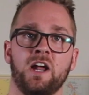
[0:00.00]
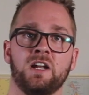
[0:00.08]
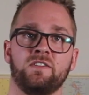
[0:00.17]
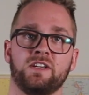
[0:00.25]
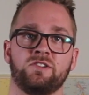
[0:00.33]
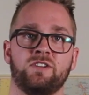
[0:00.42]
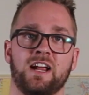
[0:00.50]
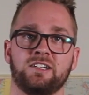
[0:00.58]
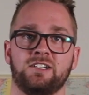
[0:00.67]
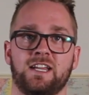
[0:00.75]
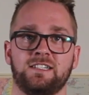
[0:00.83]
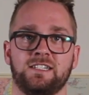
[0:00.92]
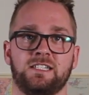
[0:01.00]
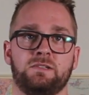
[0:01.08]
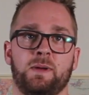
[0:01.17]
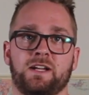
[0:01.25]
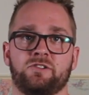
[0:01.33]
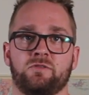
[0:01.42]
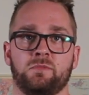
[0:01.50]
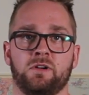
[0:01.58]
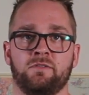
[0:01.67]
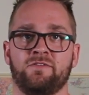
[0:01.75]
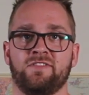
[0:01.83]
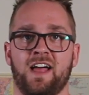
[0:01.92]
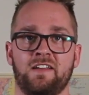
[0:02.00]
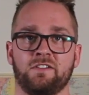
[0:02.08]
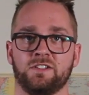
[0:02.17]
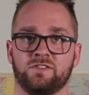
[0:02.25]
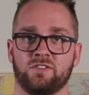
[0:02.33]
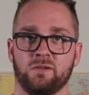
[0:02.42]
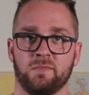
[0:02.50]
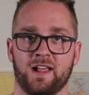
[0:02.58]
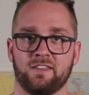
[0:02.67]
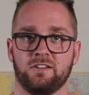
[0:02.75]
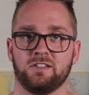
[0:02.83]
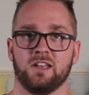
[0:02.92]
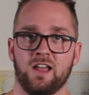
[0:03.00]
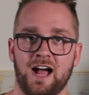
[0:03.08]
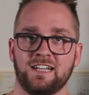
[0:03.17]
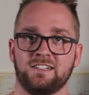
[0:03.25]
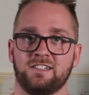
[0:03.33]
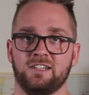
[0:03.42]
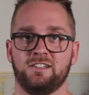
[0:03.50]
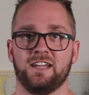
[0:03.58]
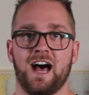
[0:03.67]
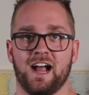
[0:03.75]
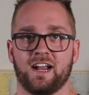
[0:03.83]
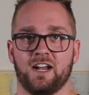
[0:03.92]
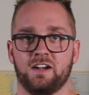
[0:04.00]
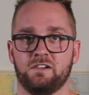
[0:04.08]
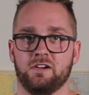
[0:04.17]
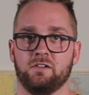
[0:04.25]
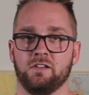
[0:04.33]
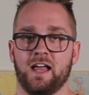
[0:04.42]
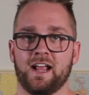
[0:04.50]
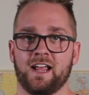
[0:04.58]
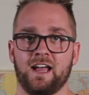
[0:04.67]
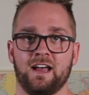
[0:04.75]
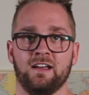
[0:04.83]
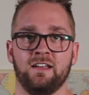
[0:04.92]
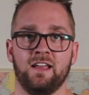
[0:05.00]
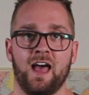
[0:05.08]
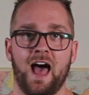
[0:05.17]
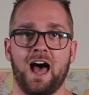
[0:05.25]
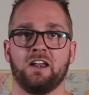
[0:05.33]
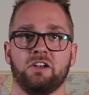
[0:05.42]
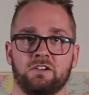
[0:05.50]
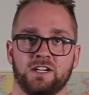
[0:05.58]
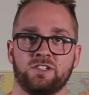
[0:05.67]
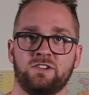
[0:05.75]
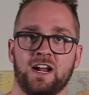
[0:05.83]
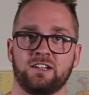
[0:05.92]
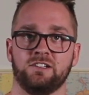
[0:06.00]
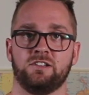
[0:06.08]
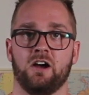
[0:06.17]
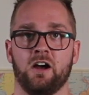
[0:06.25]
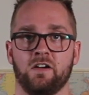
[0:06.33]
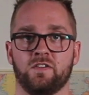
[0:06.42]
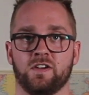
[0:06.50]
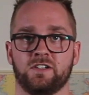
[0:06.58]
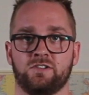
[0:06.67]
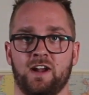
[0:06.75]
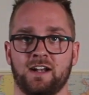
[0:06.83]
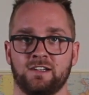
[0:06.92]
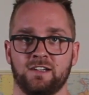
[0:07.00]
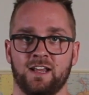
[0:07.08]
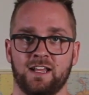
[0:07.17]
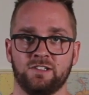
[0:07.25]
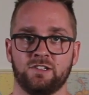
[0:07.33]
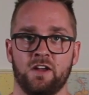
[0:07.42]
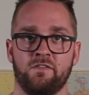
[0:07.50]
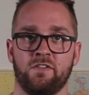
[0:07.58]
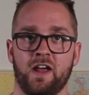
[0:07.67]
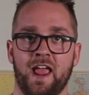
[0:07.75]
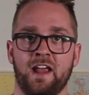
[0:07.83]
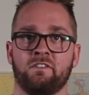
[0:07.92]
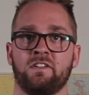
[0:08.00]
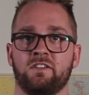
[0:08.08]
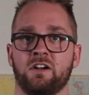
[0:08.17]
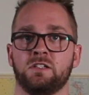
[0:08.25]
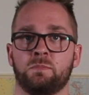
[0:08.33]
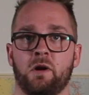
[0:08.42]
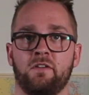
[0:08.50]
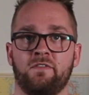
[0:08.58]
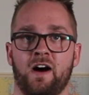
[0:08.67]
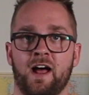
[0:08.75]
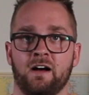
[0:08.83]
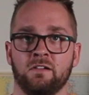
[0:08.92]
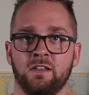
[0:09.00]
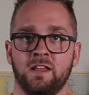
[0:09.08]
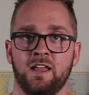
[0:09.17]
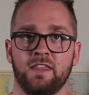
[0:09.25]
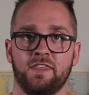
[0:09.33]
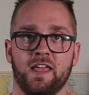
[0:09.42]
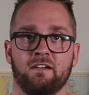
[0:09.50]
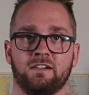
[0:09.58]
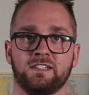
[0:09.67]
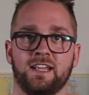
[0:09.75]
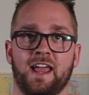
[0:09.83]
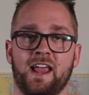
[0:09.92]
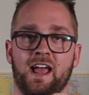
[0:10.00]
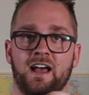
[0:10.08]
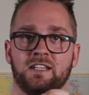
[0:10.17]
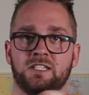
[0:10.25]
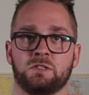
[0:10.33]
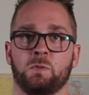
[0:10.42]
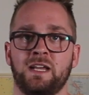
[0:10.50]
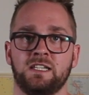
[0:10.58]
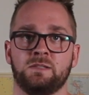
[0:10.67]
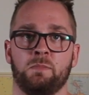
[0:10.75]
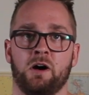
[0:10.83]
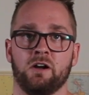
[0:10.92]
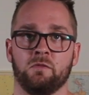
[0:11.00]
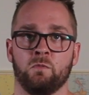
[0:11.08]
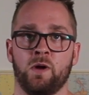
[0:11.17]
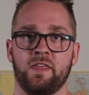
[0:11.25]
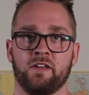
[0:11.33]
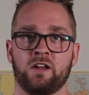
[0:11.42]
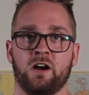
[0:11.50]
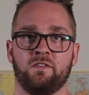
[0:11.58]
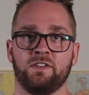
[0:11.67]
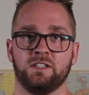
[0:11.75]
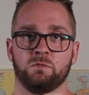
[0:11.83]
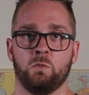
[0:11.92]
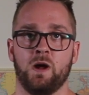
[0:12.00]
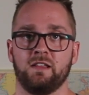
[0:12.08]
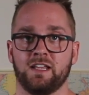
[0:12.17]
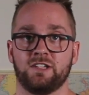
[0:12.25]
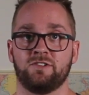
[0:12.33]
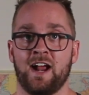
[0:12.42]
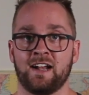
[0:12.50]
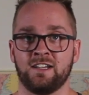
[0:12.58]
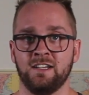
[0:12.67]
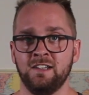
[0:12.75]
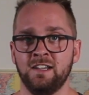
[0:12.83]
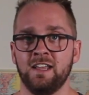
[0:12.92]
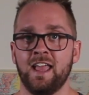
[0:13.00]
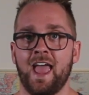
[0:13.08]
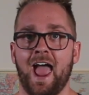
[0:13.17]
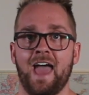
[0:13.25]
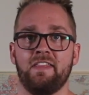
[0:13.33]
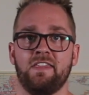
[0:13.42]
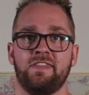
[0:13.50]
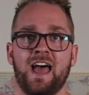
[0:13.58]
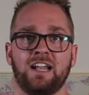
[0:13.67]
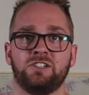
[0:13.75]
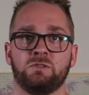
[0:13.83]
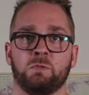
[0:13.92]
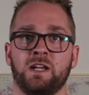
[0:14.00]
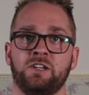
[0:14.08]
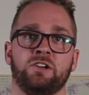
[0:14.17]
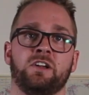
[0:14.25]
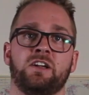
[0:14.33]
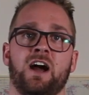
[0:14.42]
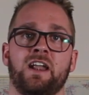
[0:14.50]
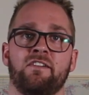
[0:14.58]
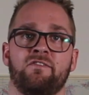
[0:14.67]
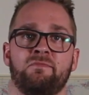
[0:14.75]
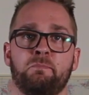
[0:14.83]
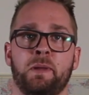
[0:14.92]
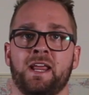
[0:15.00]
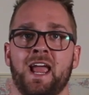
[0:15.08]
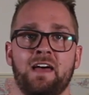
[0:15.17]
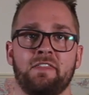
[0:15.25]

heard of extraction as this spectrum of flavors from like those lighter to darker, or like under extracted to over extracted. And so for every roast profile, there is a sweet spot where the coffee is well extracted, and then that's where you can kind of pick